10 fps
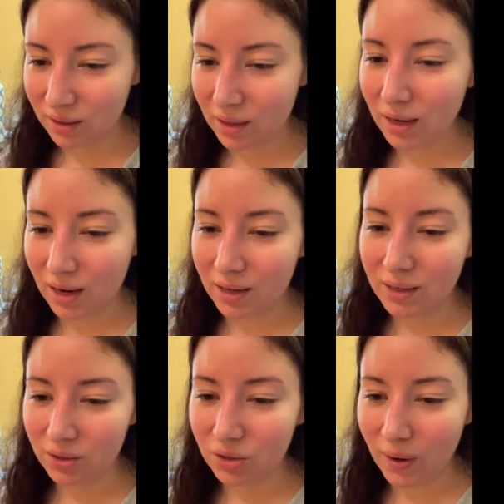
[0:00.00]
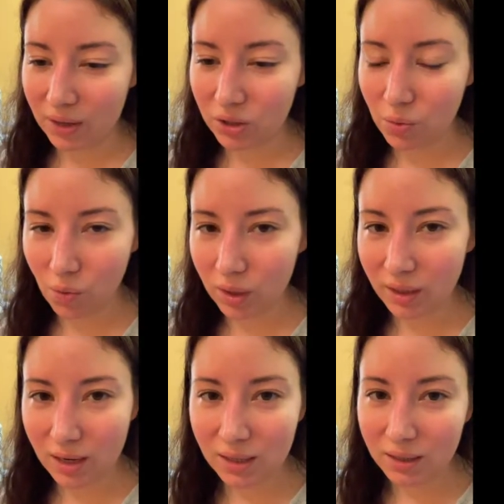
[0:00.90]
like, I need to actually
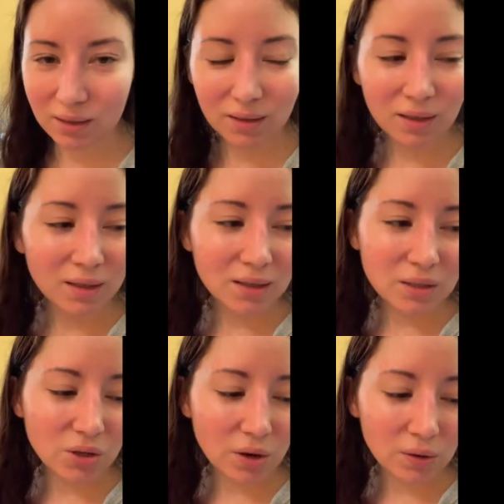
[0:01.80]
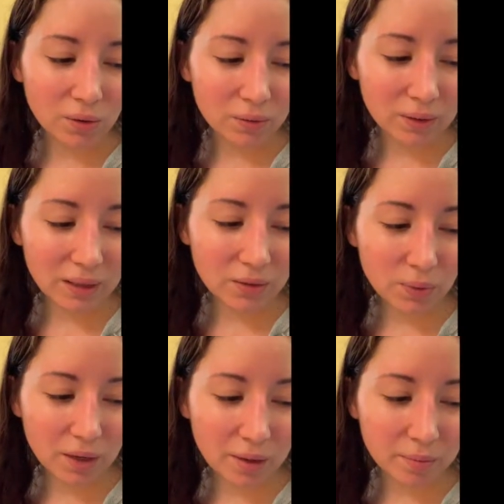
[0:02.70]
work at it. So that's
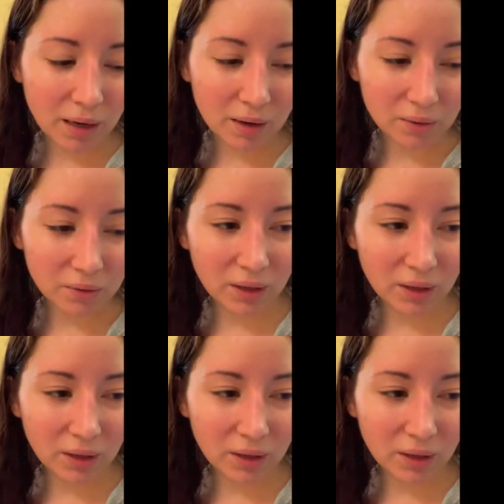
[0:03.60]
where I am now,